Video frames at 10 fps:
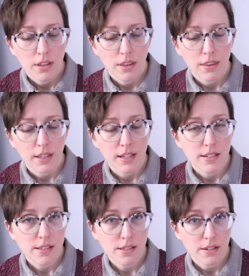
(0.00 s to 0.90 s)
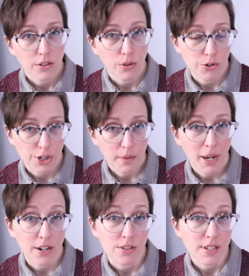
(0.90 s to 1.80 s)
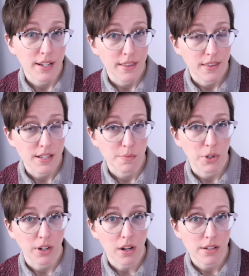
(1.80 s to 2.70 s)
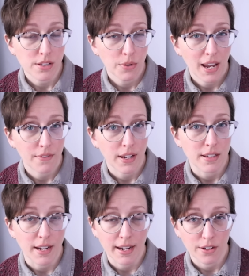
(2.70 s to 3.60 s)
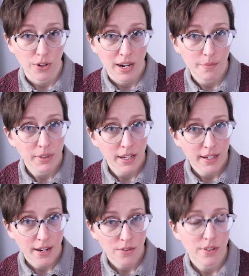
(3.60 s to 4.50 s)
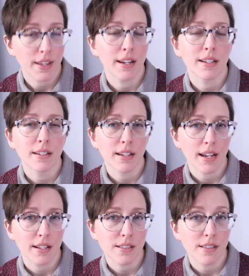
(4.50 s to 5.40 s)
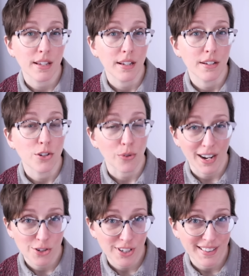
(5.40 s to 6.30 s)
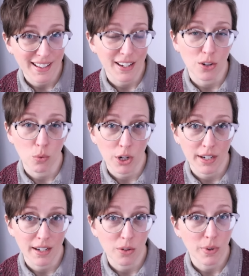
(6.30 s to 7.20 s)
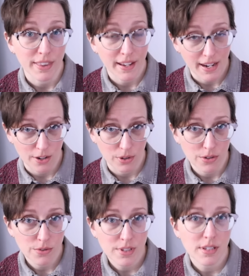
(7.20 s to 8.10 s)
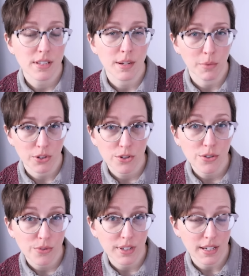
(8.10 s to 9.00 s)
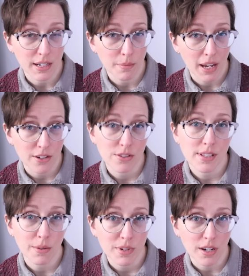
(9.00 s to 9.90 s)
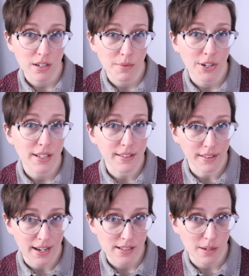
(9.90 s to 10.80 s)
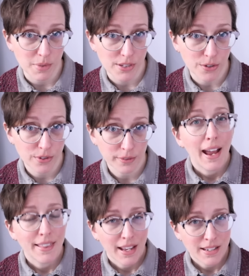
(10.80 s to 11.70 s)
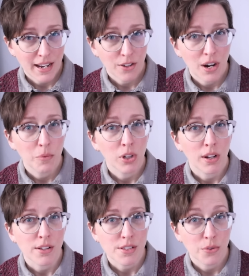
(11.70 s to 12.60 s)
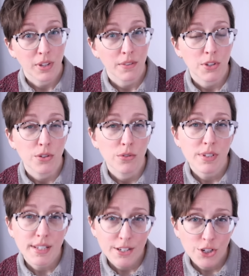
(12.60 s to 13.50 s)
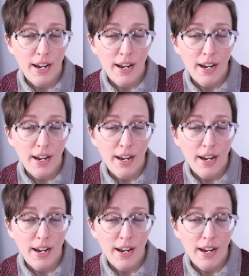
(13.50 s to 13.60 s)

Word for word: these crochet patterns in this book also have a diagram laid out that indicates the direction that you're working with arrows, similar to the knitting patterns that we talked about in the last episode. And that diagram will also give you stitch